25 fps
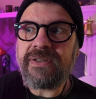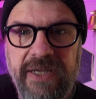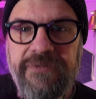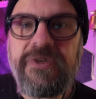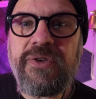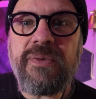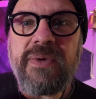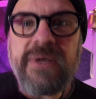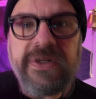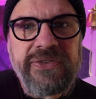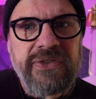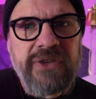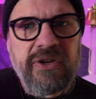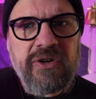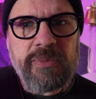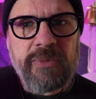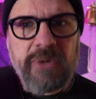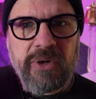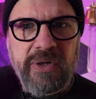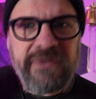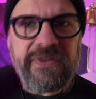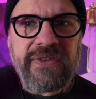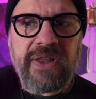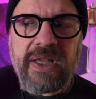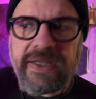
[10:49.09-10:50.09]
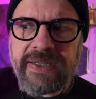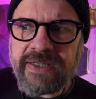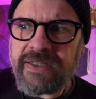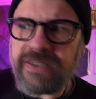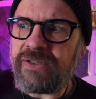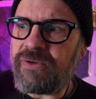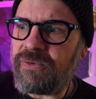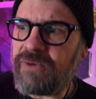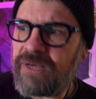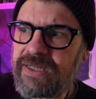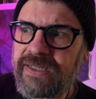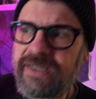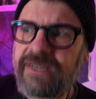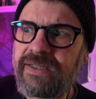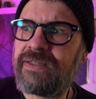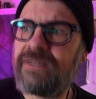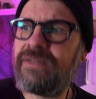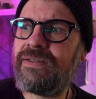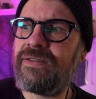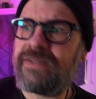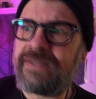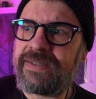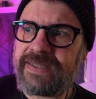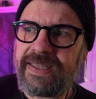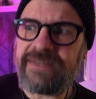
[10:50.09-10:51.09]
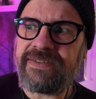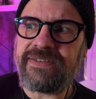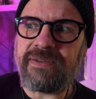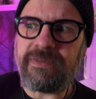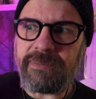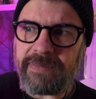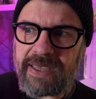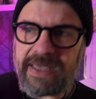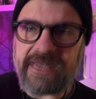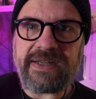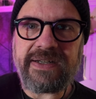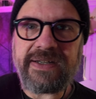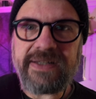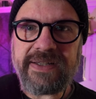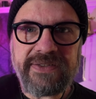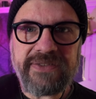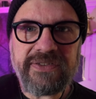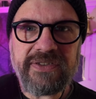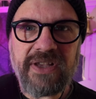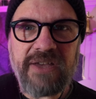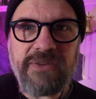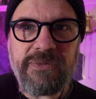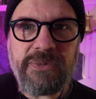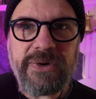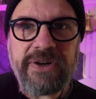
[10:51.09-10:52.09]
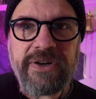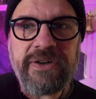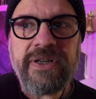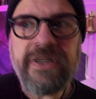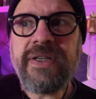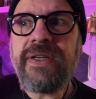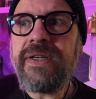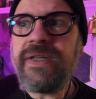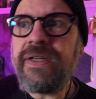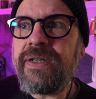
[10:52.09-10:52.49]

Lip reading: If you want to start a motovlog and you want to get some editing software,